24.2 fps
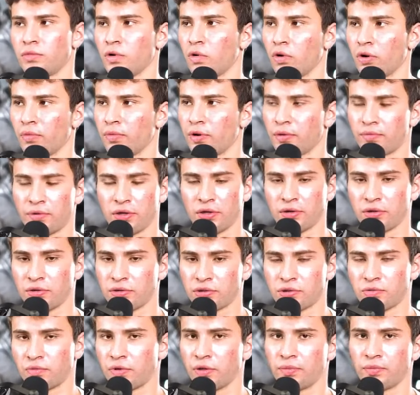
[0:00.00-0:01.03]
oil pump
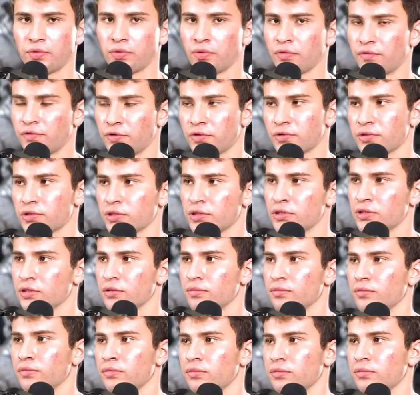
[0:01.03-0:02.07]
gears, Whipple fuel
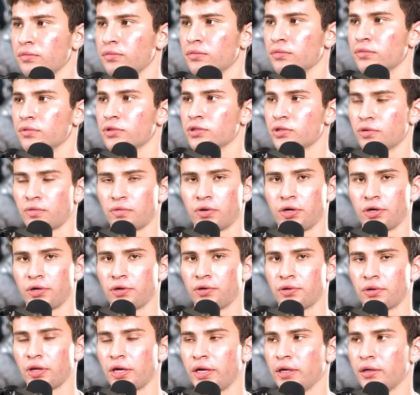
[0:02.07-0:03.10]
system. So what?
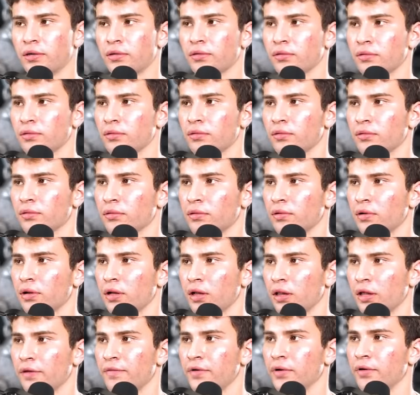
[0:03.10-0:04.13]
You're like
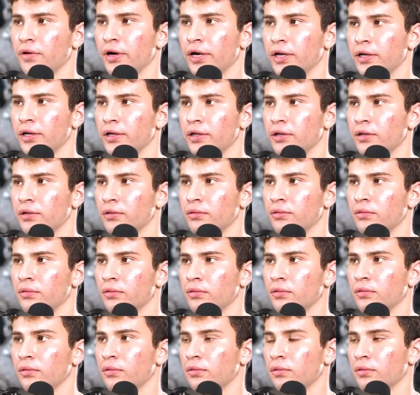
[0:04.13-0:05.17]
eleven grand in it.
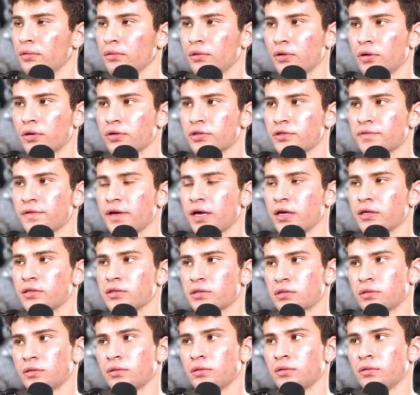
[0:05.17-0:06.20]
Car's
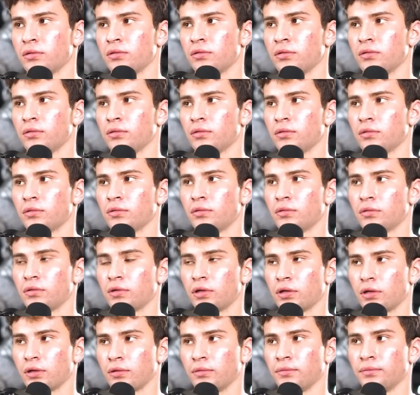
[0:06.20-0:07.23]
fast. Yeah.
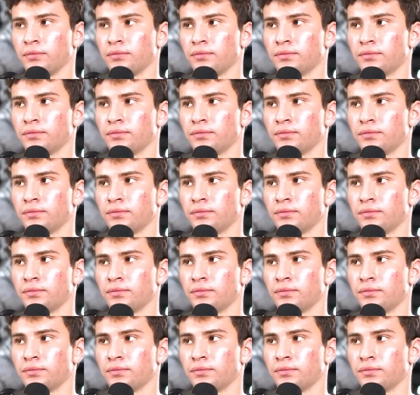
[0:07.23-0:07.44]
Yeah.